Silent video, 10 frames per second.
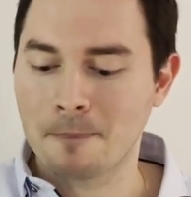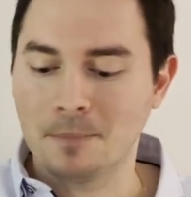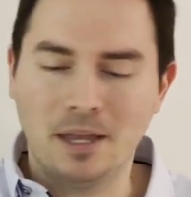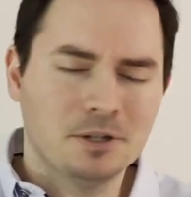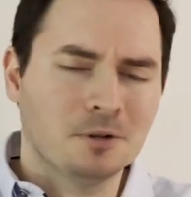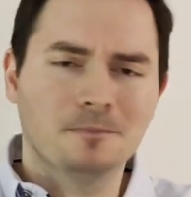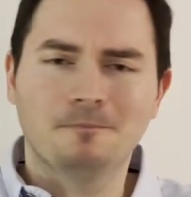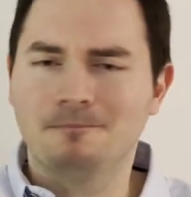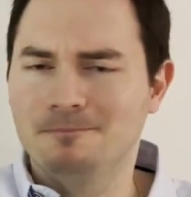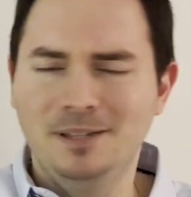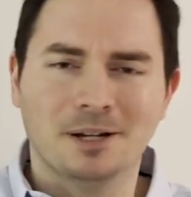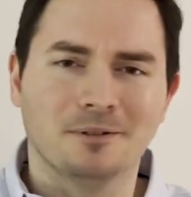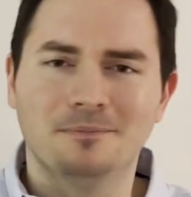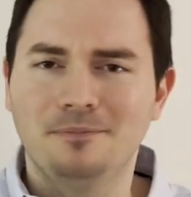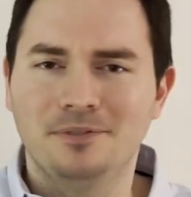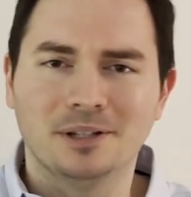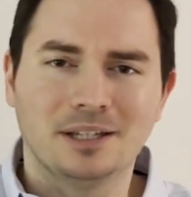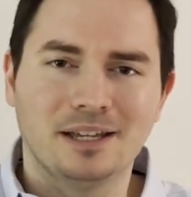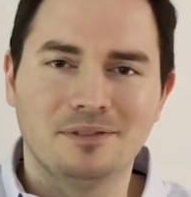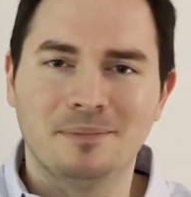And don't, feel
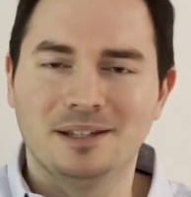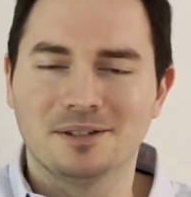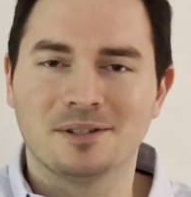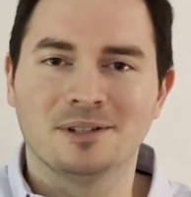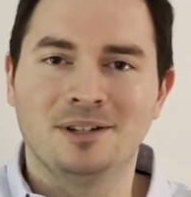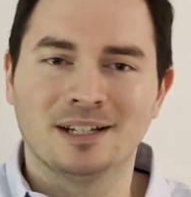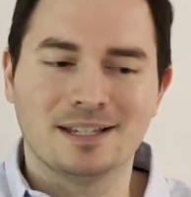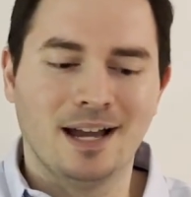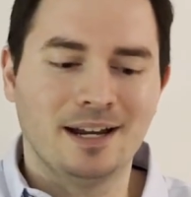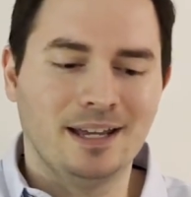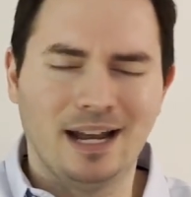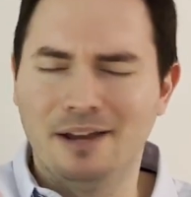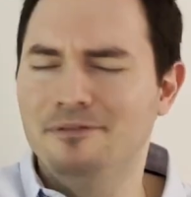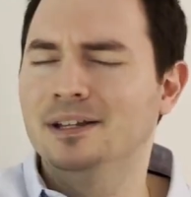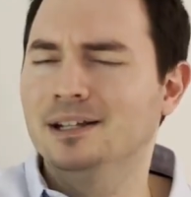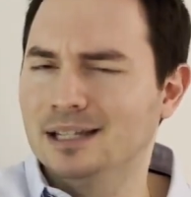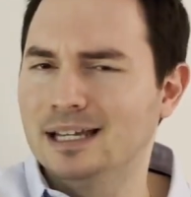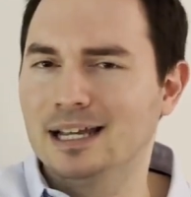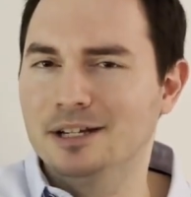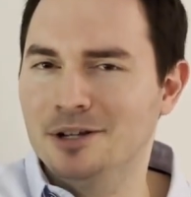like you have to make this as long as I did. I feel
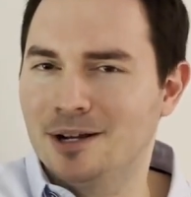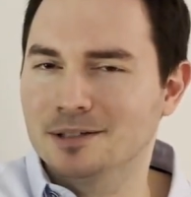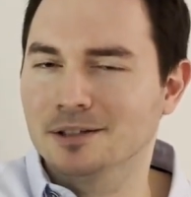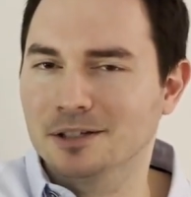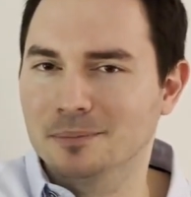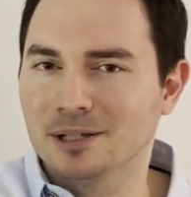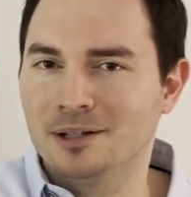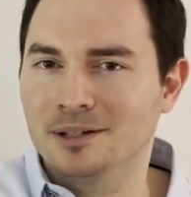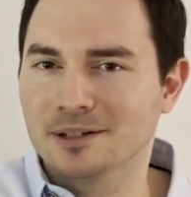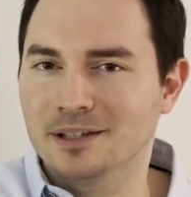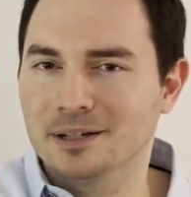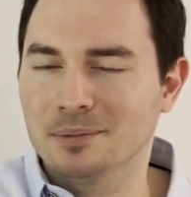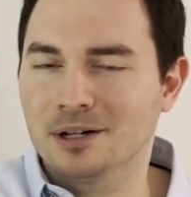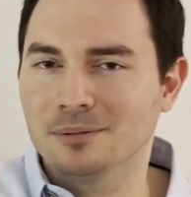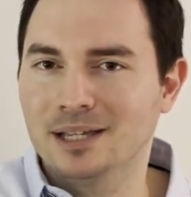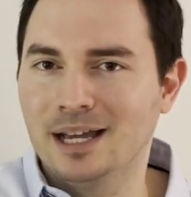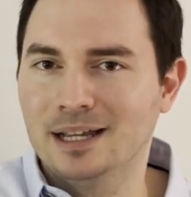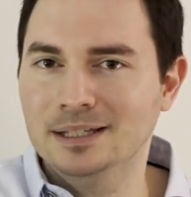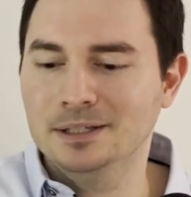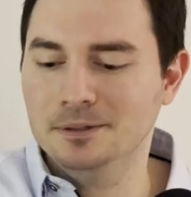like I talked a little bit longer than I probably
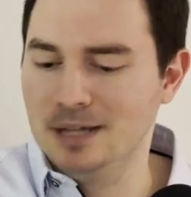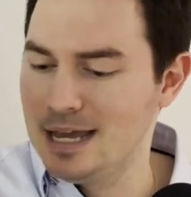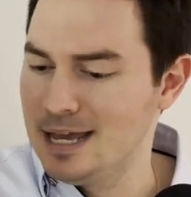had to.